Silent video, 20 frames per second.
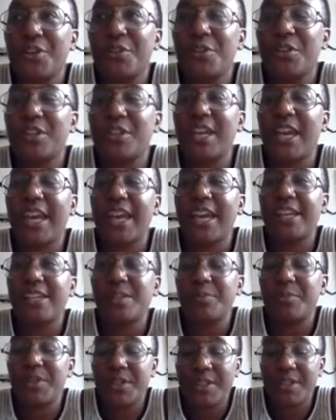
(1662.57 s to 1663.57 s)
the
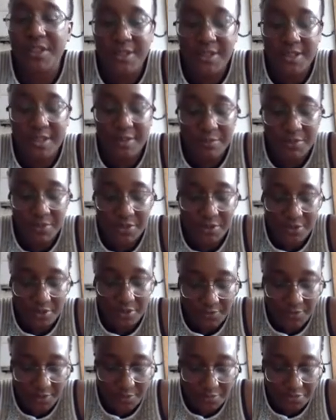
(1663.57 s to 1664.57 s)
element and symptoms
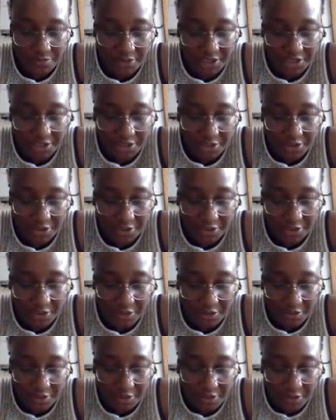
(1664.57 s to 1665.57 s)
of
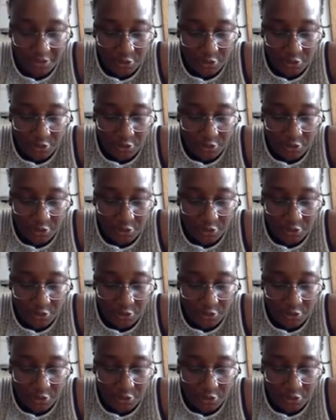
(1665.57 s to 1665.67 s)
depression,